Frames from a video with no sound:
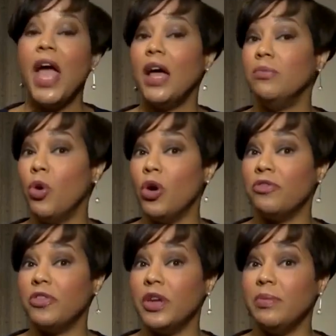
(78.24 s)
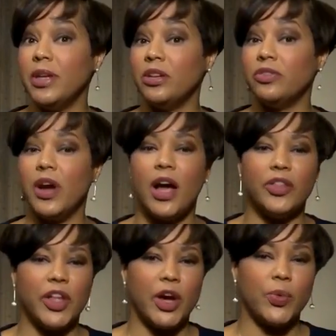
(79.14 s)
And more free meals for
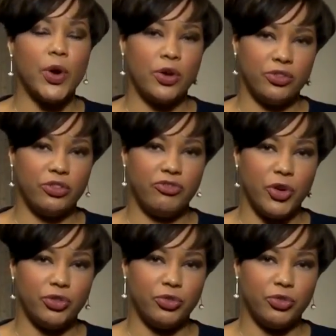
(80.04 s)
healthcare workers and first